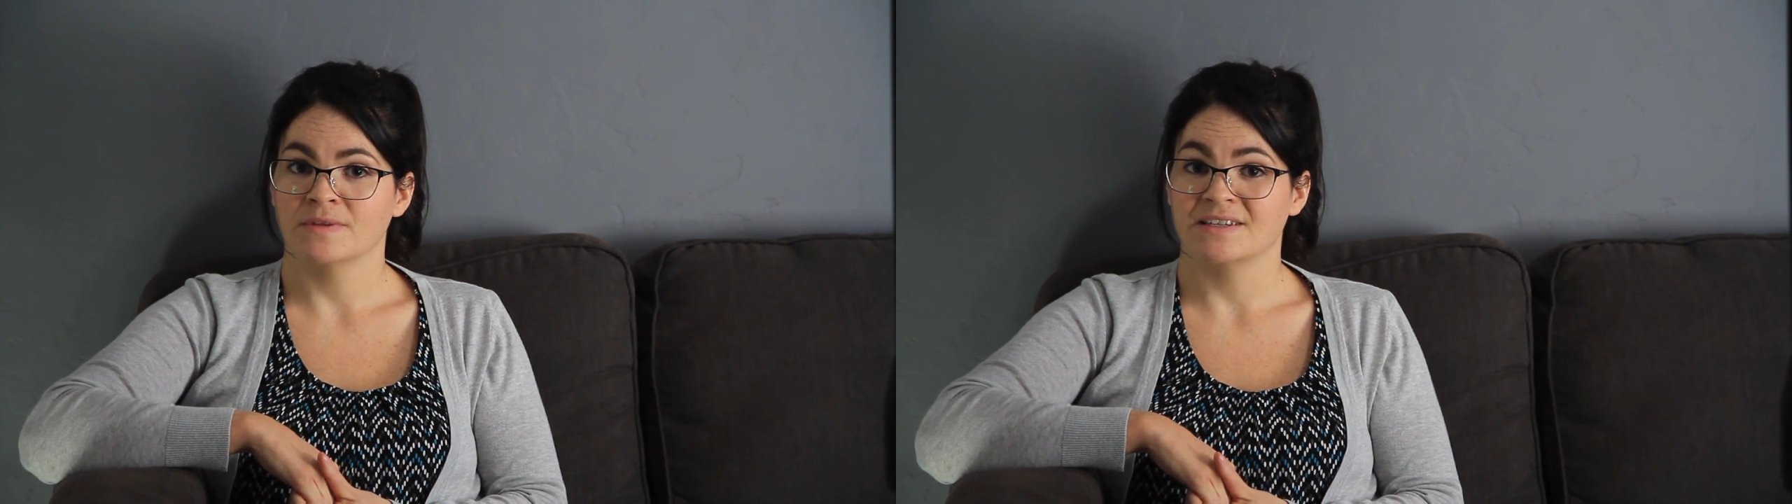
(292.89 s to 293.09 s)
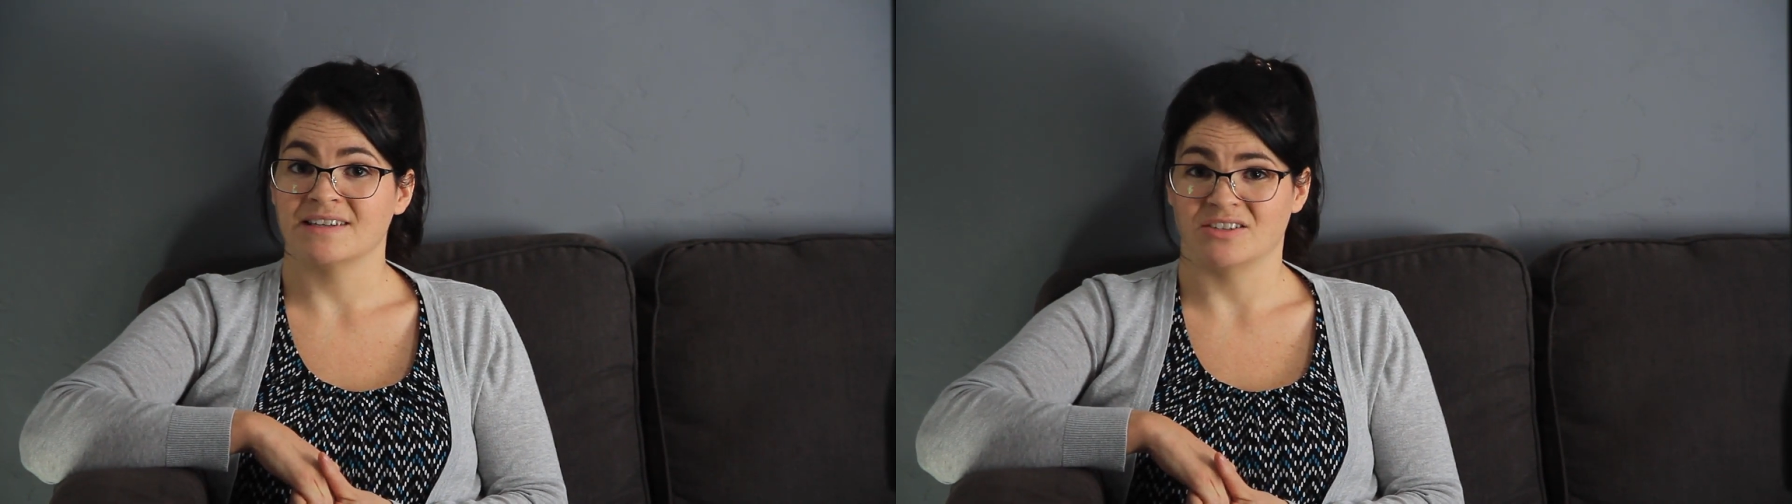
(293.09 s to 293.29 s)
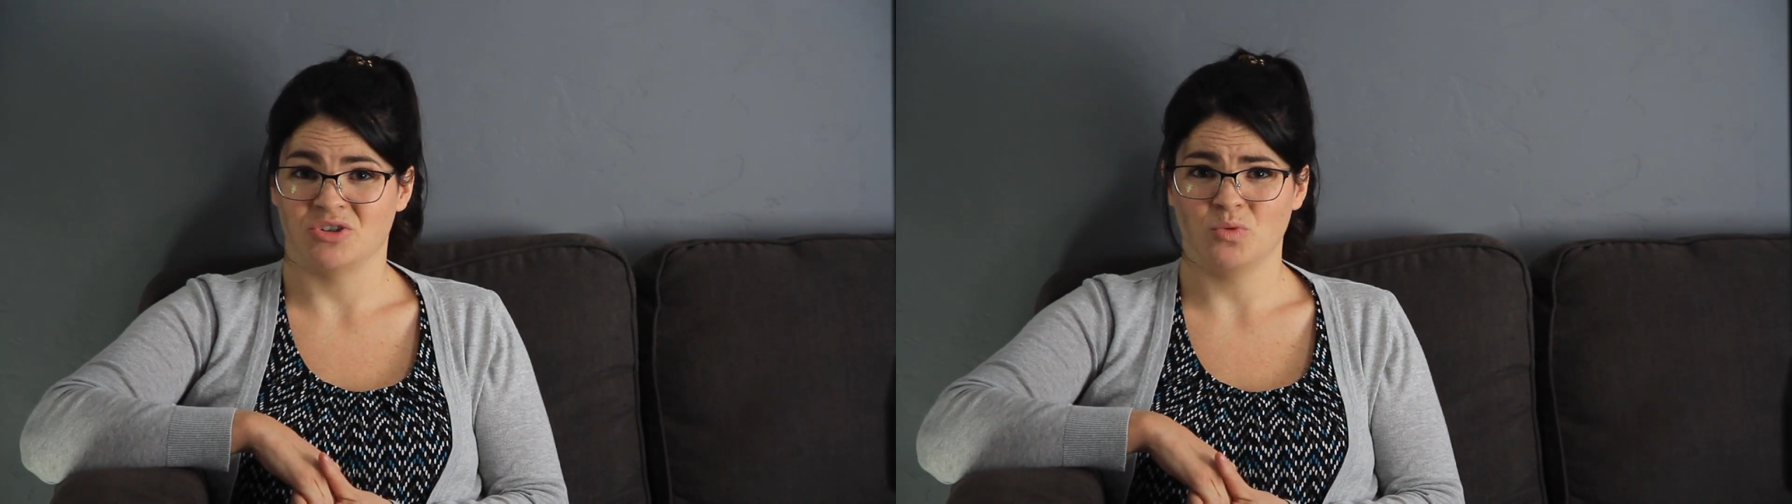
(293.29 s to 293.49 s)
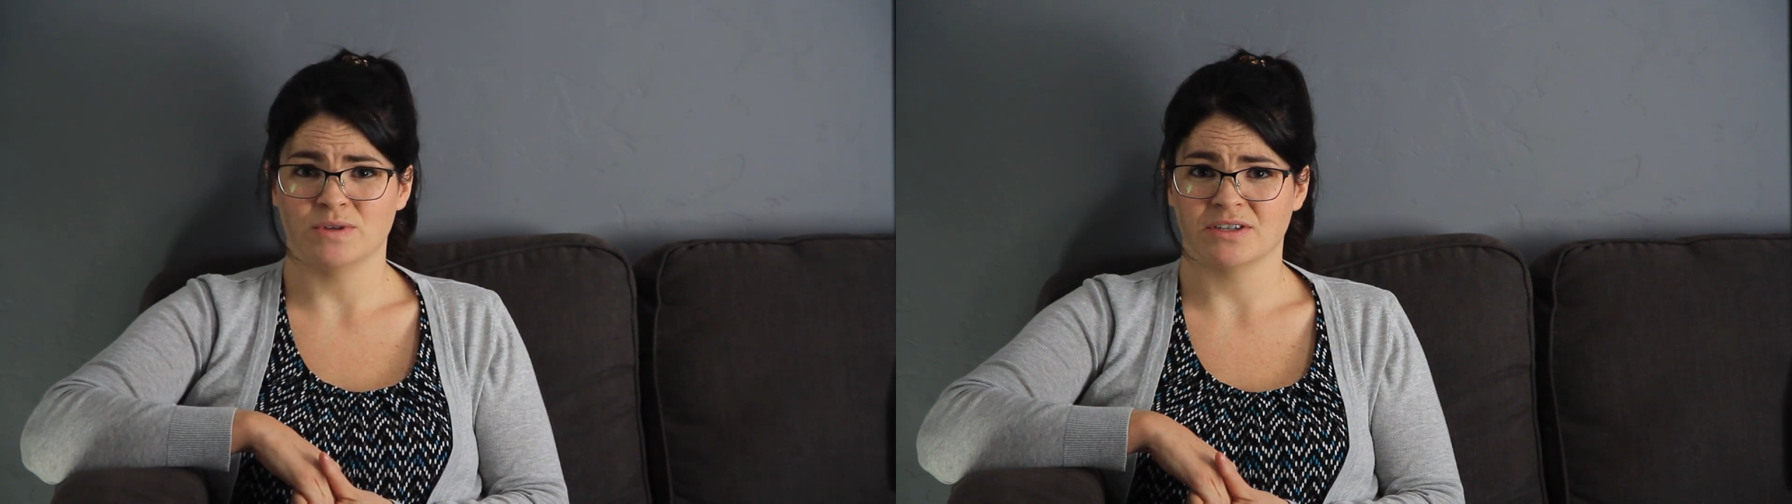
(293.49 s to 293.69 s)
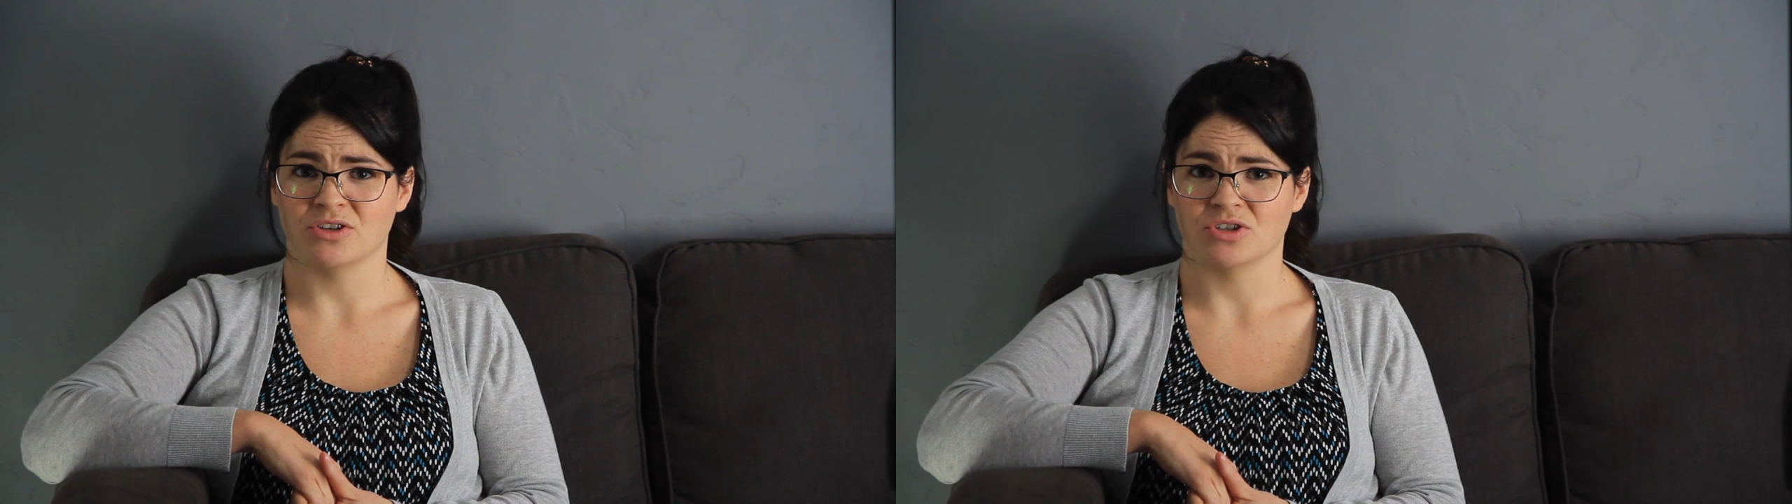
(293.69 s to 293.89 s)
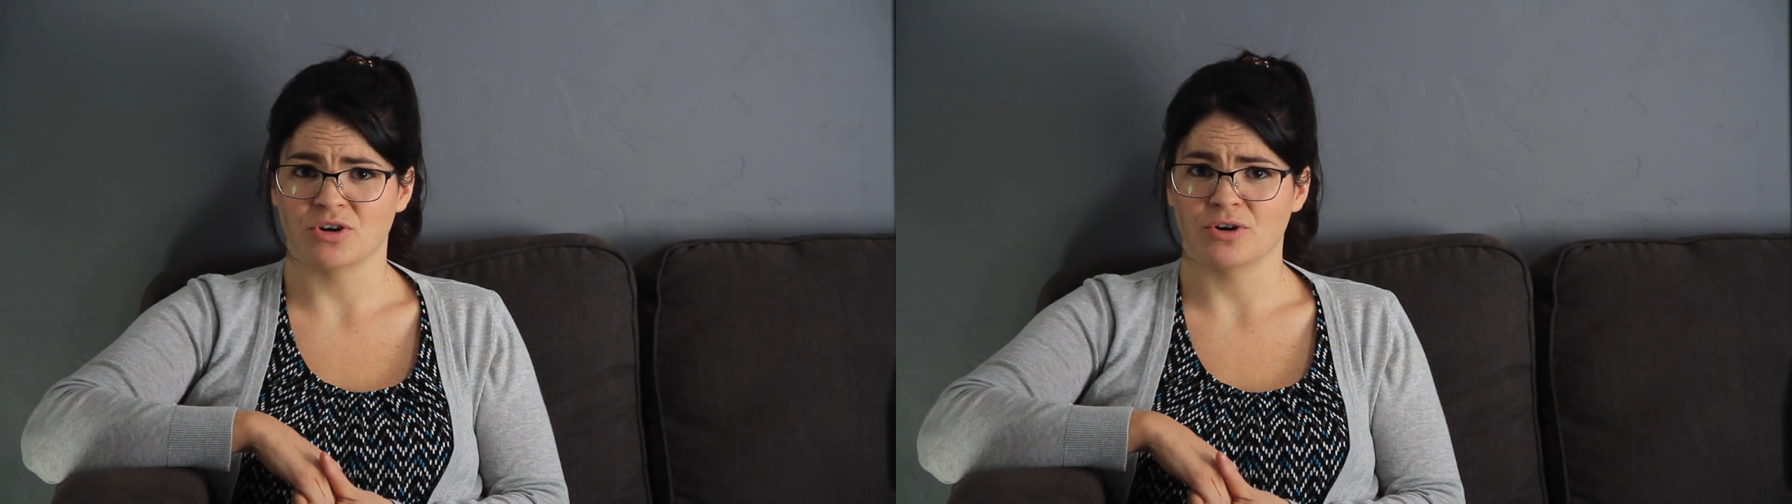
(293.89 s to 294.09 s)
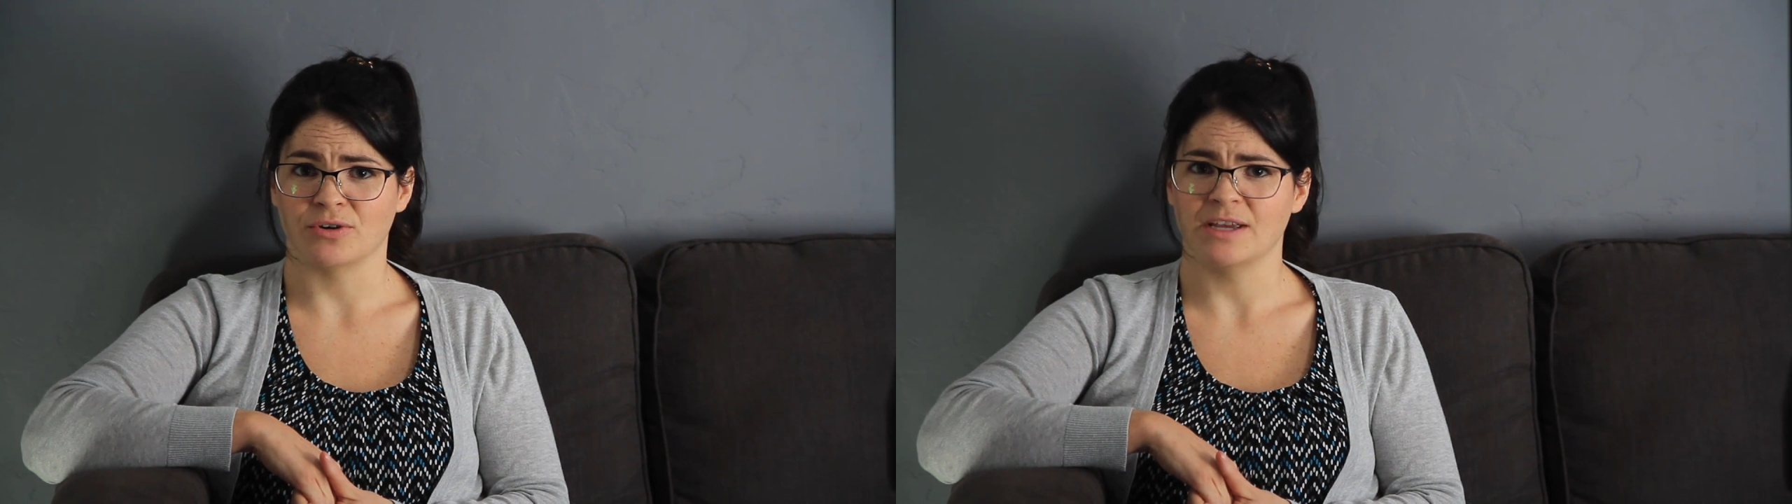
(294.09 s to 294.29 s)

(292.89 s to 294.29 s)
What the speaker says: Satu was concerned.